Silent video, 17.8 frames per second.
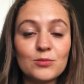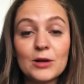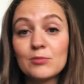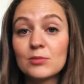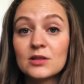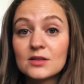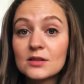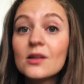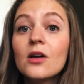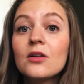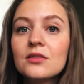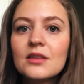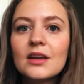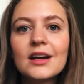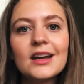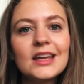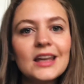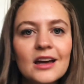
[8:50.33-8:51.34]
Maybe it's not
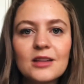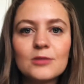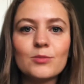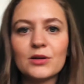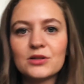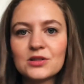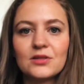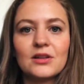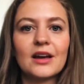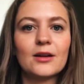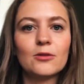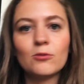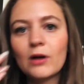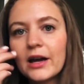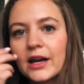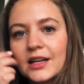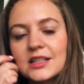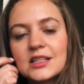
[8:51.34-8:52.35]
there yet, but okay,
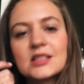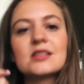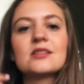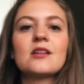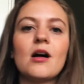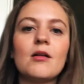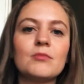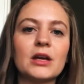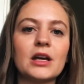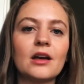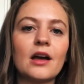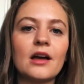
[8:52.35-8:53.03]
wait, it's coming.